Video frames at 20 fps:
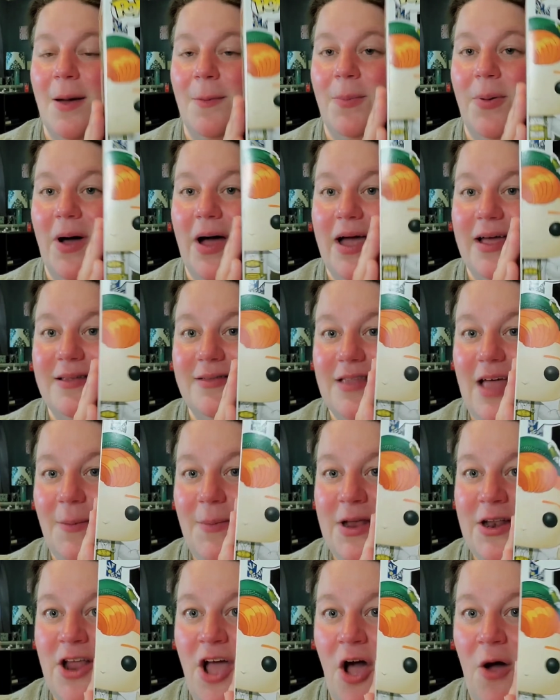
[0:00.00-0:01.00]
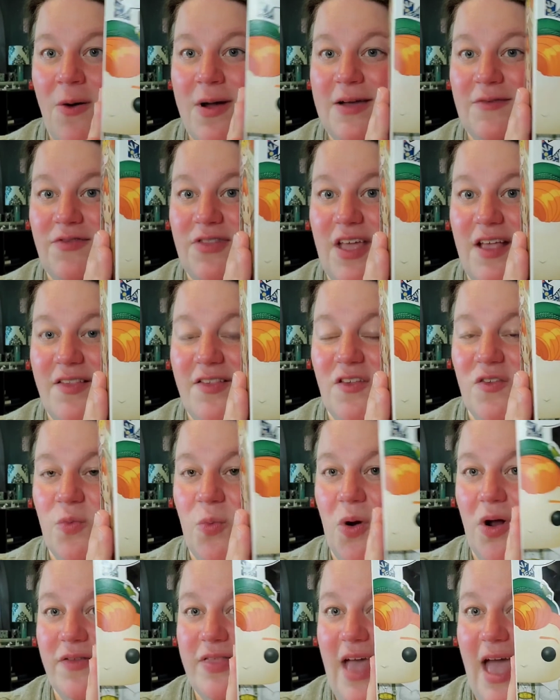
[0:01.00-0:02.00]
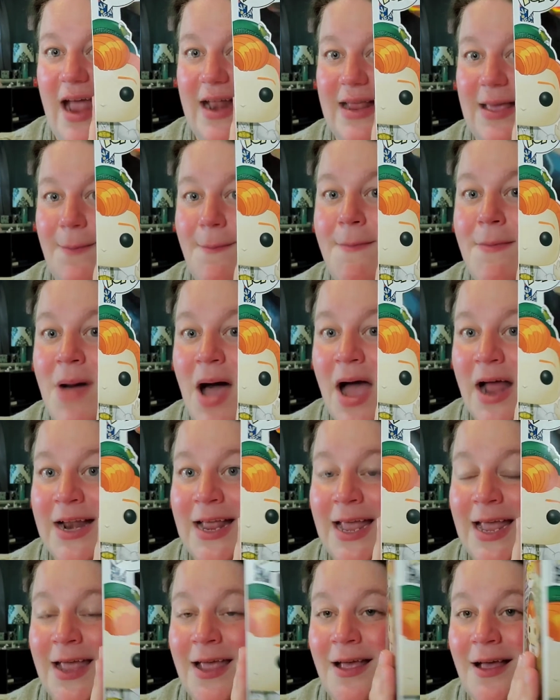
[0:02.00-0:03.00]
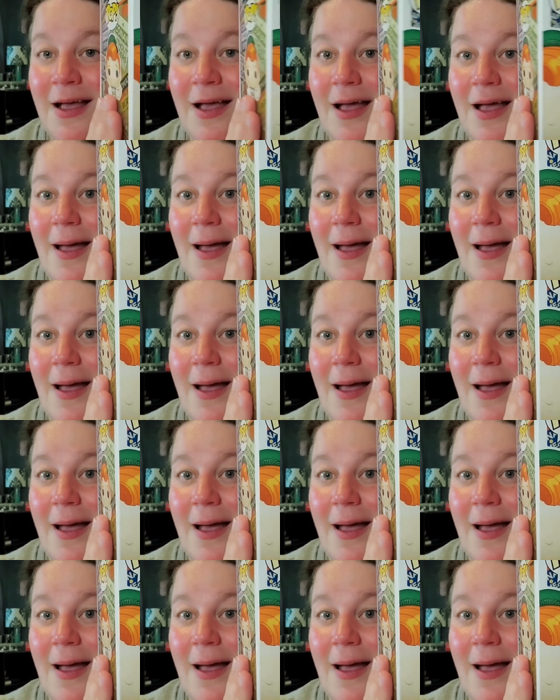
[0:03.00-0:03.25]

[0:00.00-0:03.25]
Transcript: but let me know if this is worth any money.